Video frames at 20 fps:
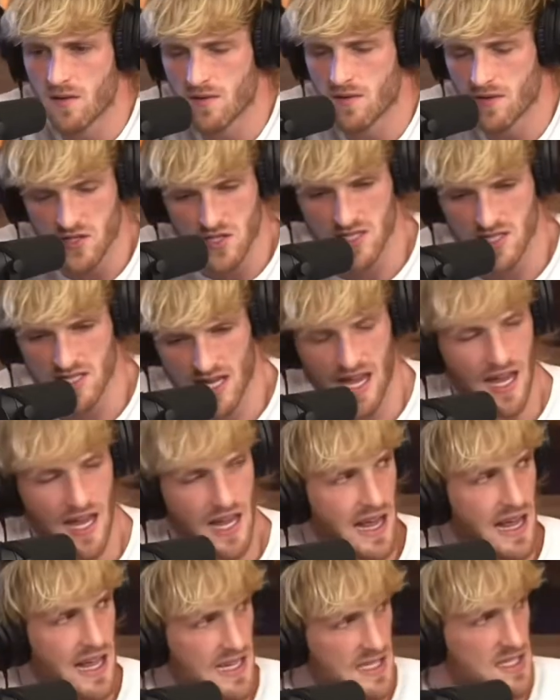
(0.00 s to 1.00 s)
officially saying
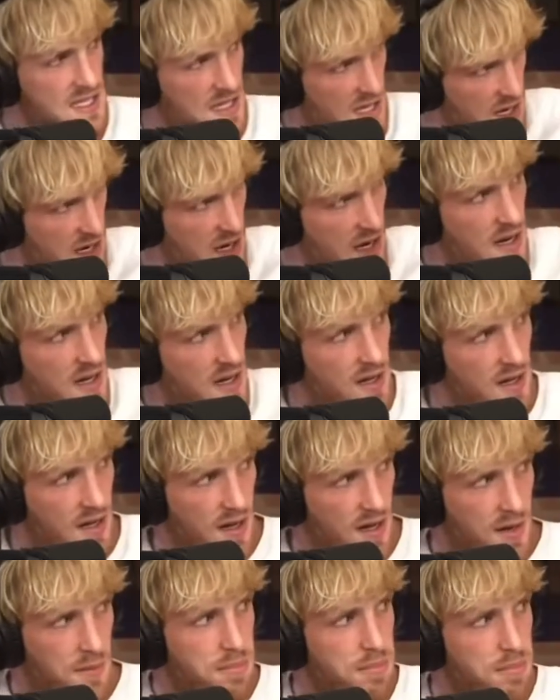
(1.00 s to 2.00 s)
it, I guess,
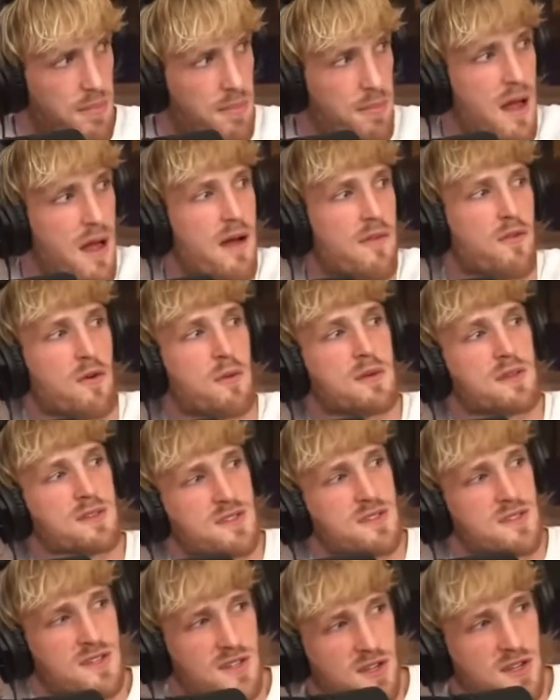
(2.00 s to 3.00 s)
on a platform
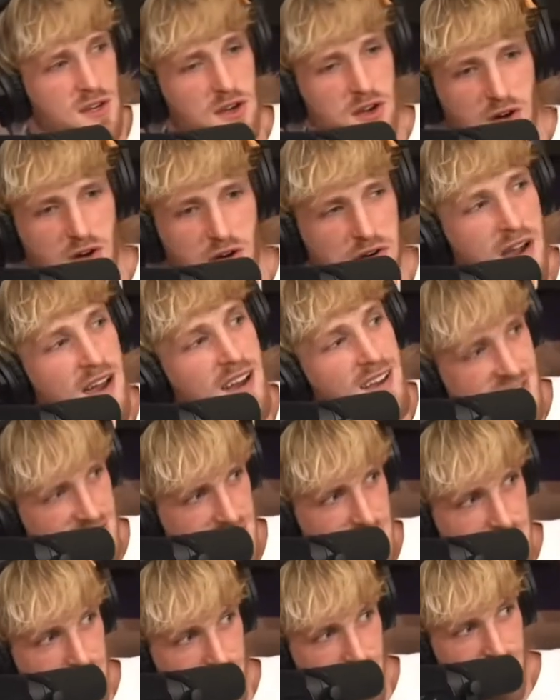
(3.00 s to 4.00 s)
as grand as
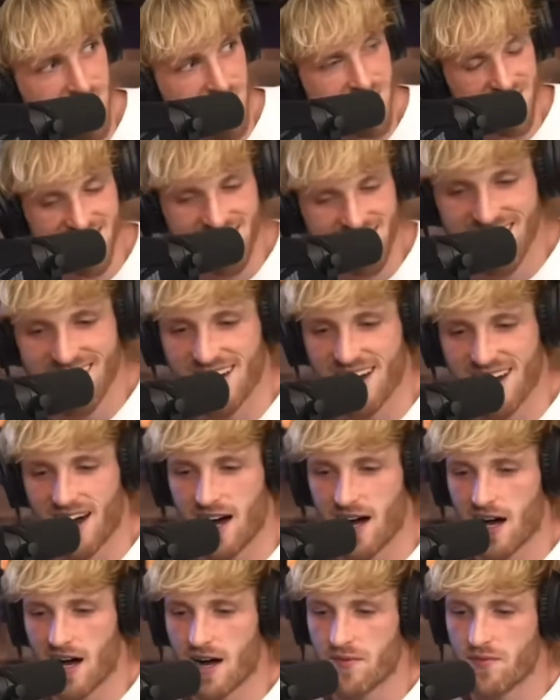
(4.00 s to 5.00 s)
this one.
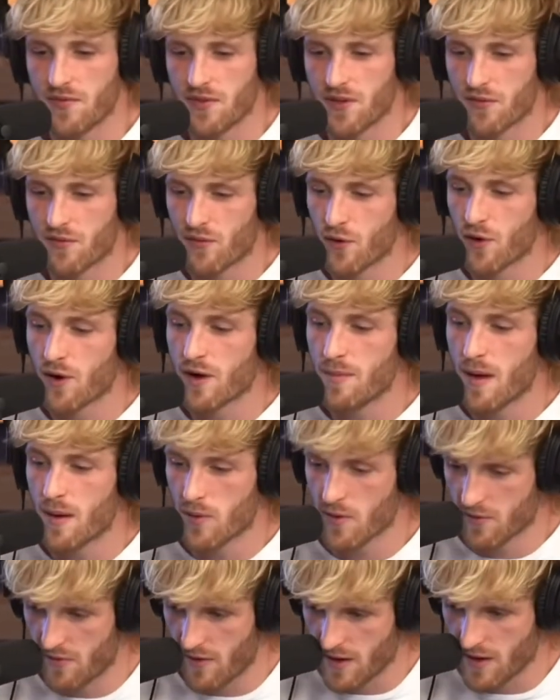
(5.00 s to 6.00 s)
The Floyd
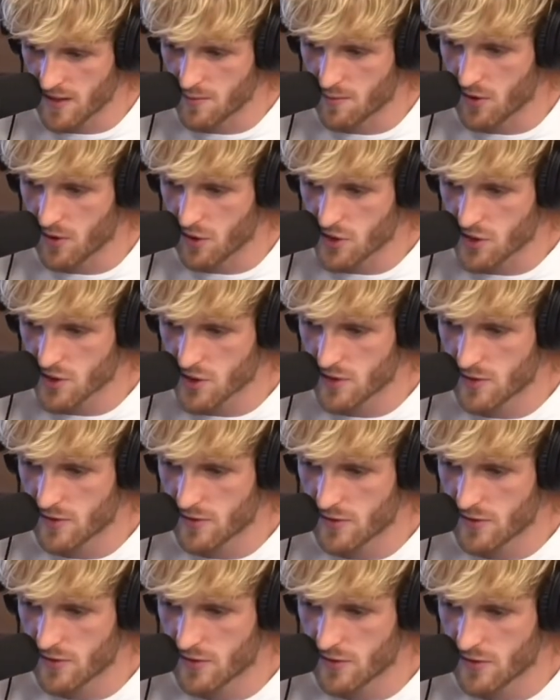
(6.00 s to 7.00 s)
Mayweather fight is pushed.
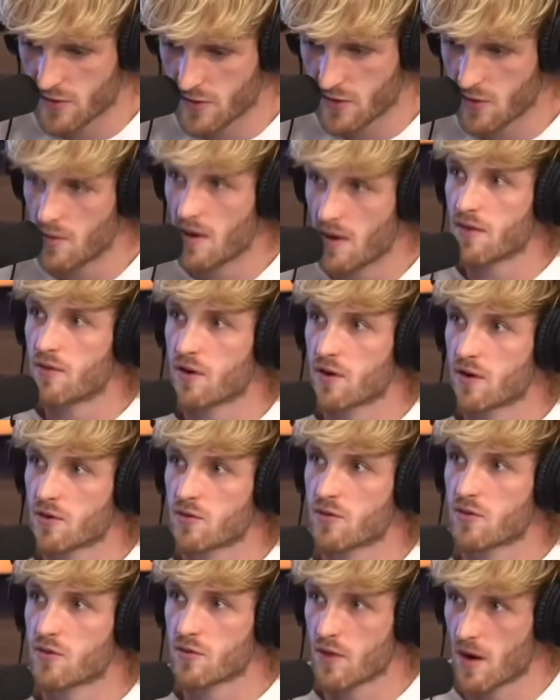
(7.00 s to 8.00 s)
You may have
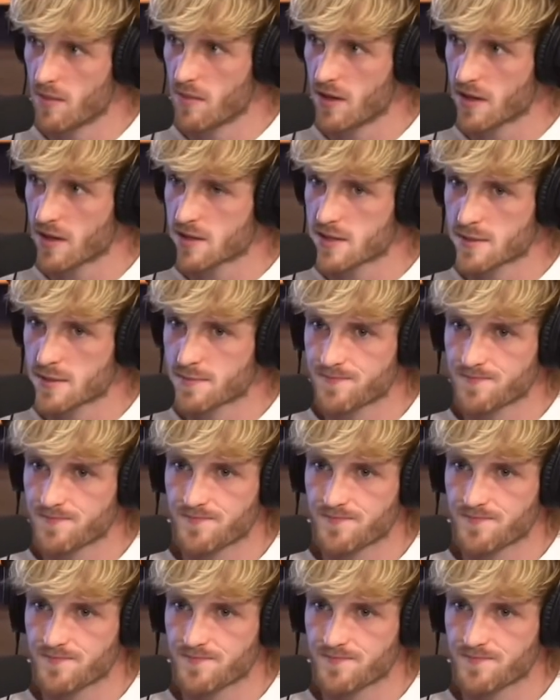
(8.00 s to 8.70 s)
heard the rumblings.